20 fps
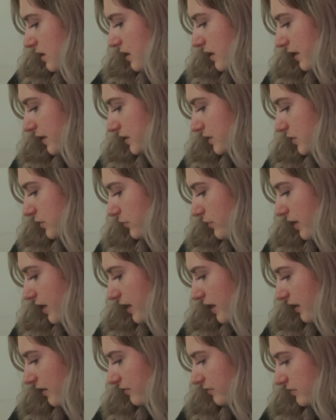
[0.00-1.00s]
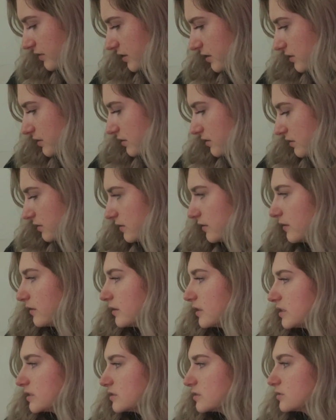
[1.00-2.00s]
I do have
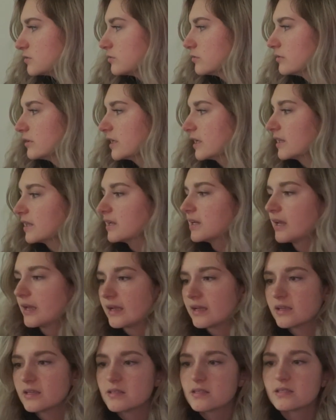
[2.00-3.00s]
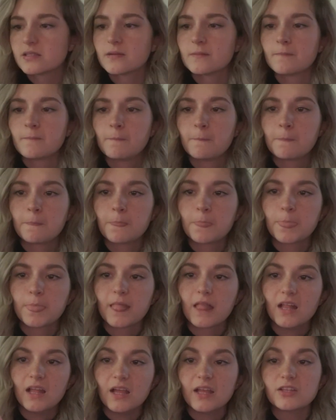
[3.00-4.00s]
this really nice,
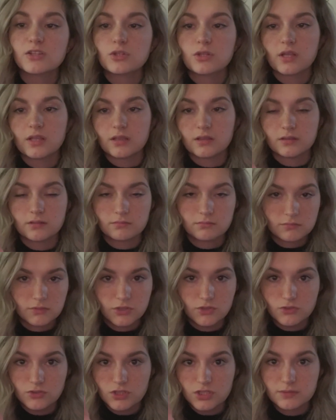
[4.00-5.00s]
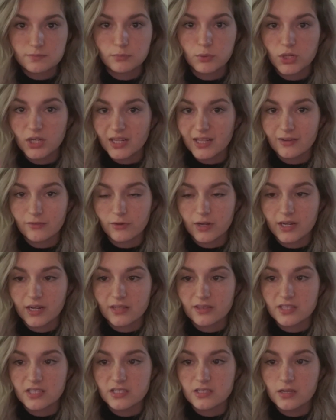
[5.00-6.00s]
and you just put it right
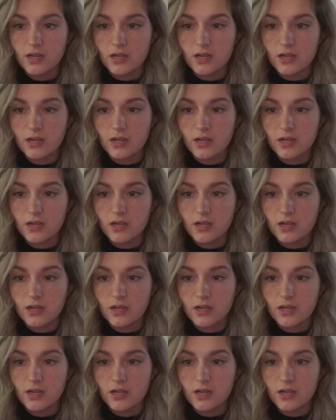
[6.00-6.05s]
at the